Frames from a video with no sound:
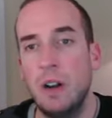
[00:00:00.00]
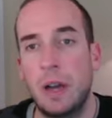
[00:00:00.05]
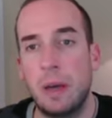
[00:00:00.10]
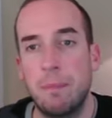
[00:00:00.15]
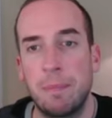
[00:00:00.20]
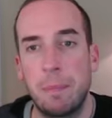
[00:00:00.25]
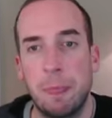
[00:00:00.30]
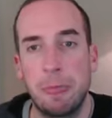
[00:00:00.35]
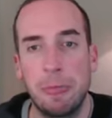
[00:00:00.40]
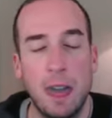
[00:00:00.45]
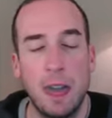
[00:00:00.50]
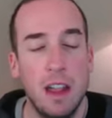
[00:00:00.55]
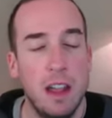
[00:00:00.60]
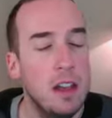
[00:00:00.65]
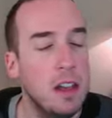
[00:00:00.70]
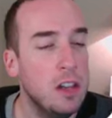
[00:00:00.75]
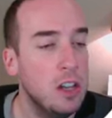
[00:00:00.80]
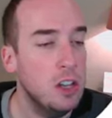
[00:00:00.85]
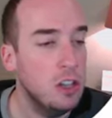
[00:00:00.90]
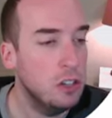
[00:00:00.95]
Okay,
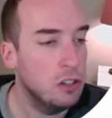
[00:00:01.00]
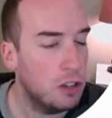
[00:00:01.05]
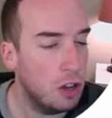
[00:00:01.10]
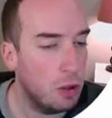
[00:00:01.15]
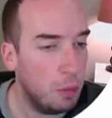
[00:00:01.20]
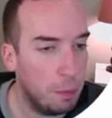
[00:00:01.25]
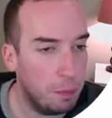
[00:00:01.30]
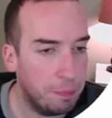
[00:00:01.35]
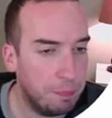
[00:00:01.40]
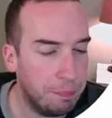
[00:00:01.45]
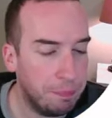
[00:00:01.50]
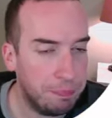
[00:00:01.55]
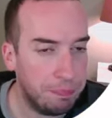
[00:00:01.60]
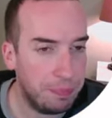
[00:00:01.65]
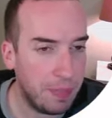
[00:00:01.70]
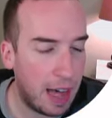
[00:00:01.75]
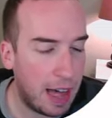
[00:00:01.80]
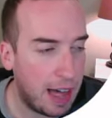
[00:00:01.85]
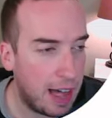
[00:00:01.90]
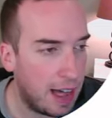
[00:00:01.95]
so
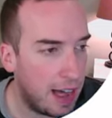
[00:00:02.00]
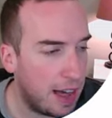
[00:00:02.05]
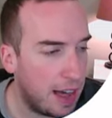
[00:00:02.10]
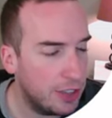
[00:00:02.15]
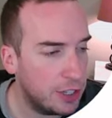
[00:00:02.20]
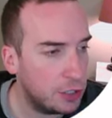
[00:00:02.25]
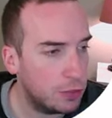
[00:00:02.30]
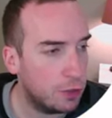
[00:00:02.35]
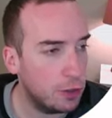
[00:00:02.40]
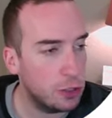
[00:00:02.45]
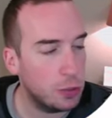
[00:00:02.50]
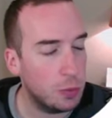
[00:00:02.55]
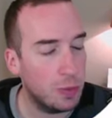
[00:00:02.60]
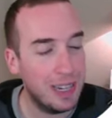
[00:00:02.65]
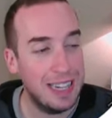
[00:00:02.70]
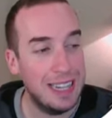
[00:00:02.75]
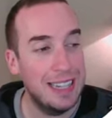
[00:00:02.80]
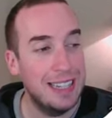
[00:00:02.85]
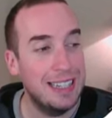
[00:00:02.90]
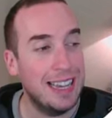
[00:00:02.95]
uh, this first
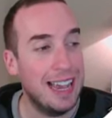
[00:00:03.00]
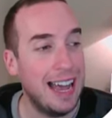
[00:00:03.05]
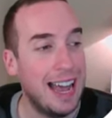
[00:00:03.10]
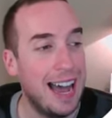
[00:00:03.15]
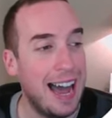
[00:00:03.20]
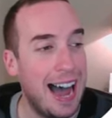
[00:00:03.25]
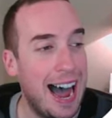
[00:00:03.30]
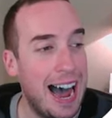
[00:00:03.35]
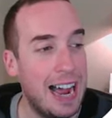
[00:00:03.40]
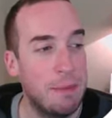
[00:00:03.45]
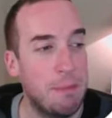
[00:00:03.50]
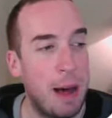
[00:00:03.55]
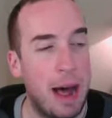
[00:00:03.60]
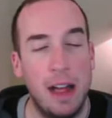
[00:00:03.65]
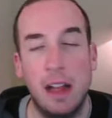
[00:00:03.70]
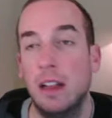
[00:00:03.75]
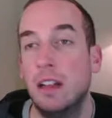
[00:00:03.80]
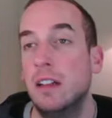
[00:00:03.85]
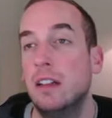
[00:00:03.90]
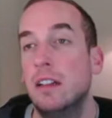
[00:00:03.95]
one is
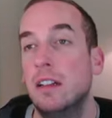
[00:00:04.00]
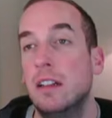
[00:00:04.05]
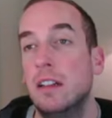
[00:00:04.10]
ADMA.